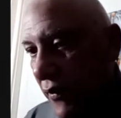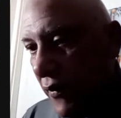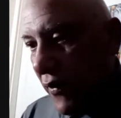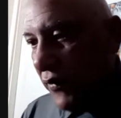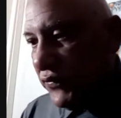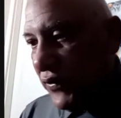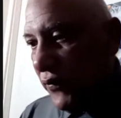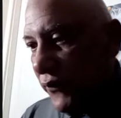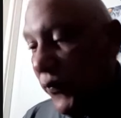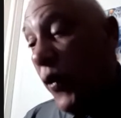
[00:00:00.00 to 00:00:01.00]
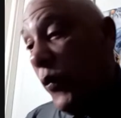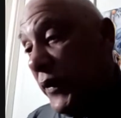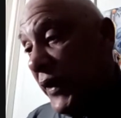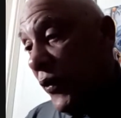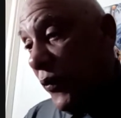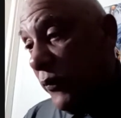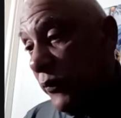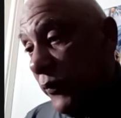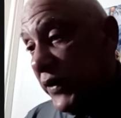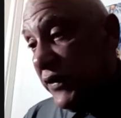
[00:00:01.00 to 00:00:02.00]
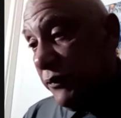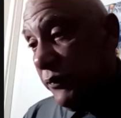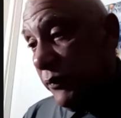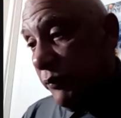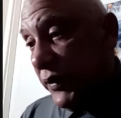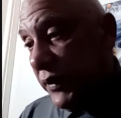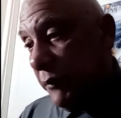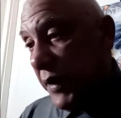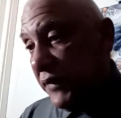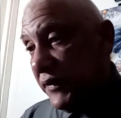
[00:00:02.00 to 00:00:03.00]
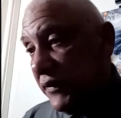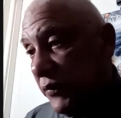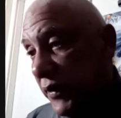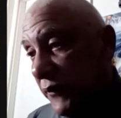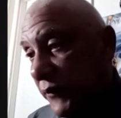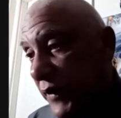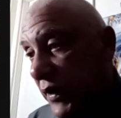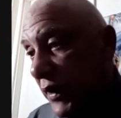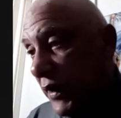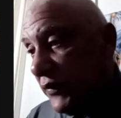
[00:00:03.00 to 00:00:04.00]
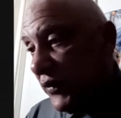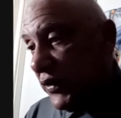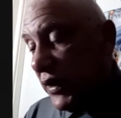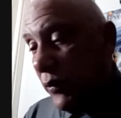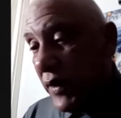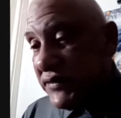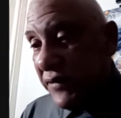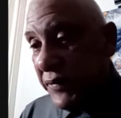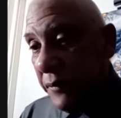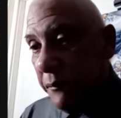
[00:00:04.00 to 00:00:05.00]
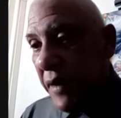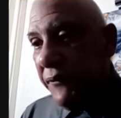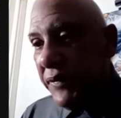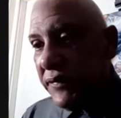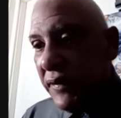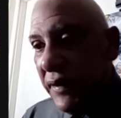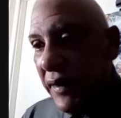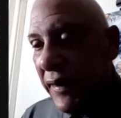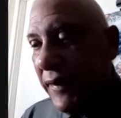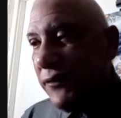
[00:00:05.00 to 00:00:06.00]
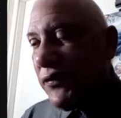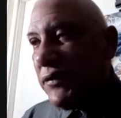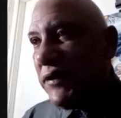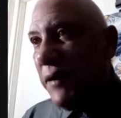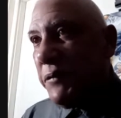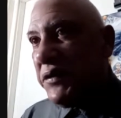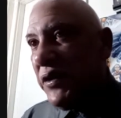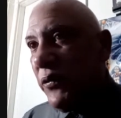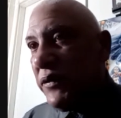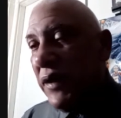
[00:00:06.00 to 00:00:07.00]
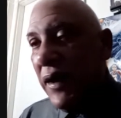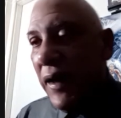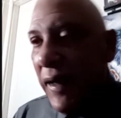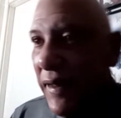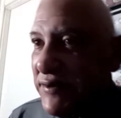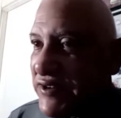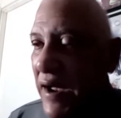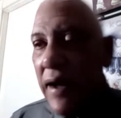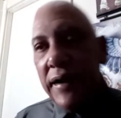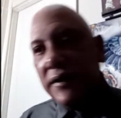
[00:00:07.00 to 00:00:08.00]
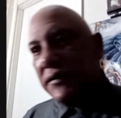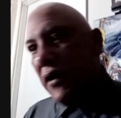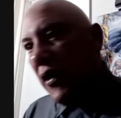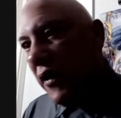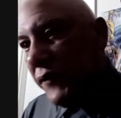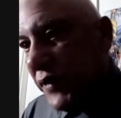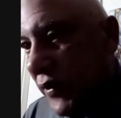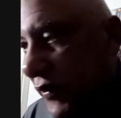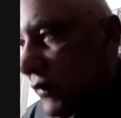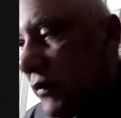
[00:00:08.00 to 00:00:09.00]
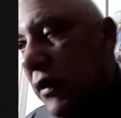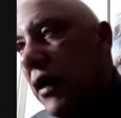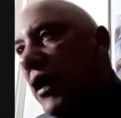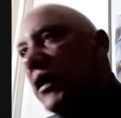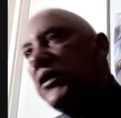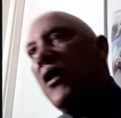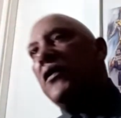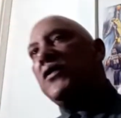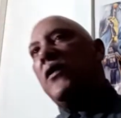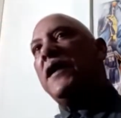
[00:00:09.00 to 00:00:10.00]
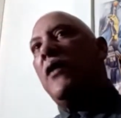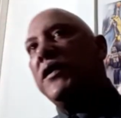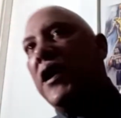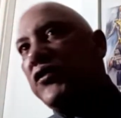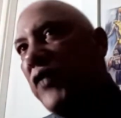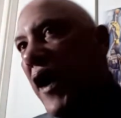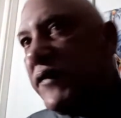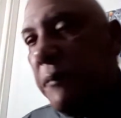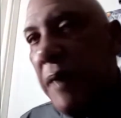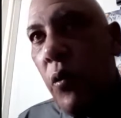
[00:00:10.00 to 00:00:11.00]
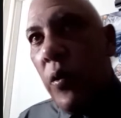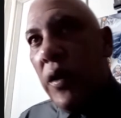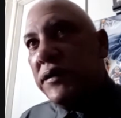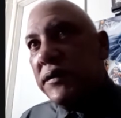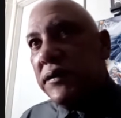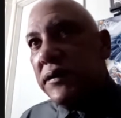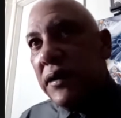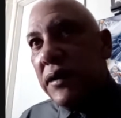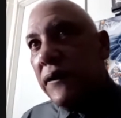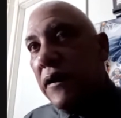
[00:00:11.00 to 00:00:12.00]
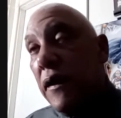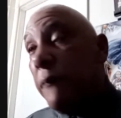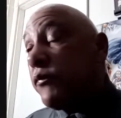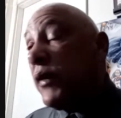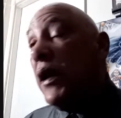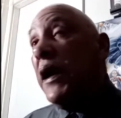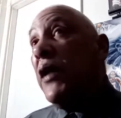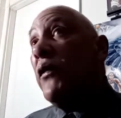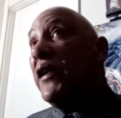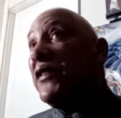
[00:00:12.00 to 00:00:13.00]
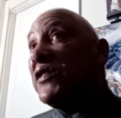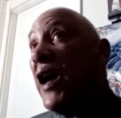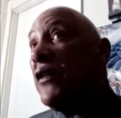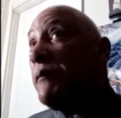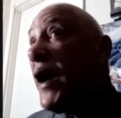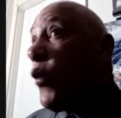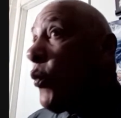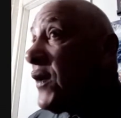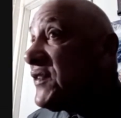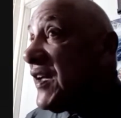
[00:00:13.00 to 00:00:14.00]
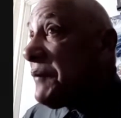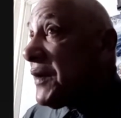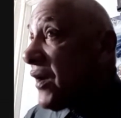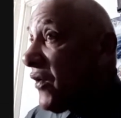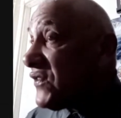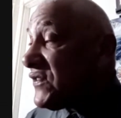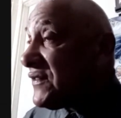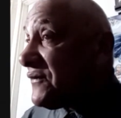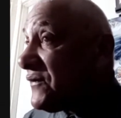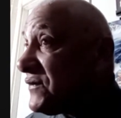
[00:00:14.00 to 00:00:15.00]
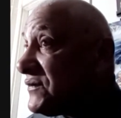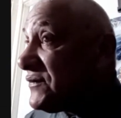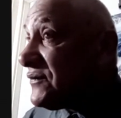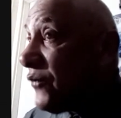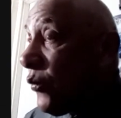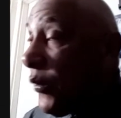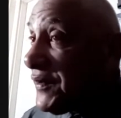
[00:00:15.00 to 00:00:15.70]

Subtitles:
also 4-1 at home, which is pretty amazing as well. So you gotta watch out for them. Memphis is a team to deal with, and Ja is off the hook. You all know he only got drafted by one. He only got scouted by one team in college. One